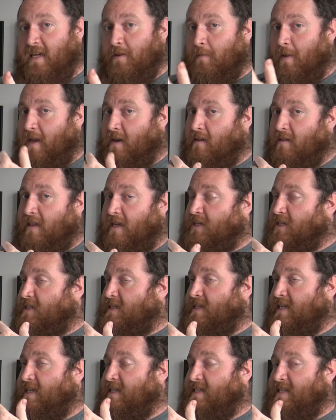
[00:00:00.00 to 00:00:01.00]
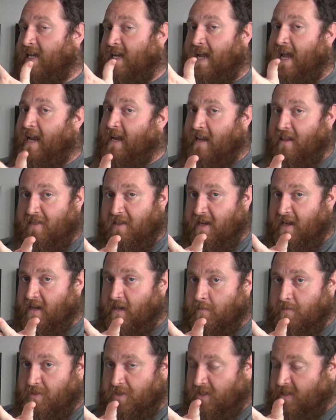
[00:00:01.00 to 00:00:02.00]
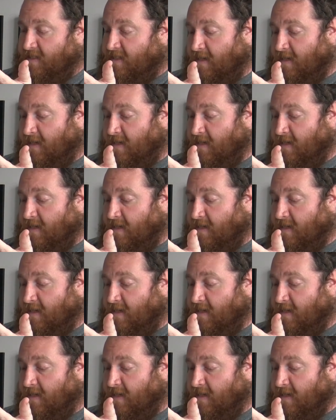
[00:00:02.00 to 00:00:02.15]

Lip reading: when they just didn't say anything and it was just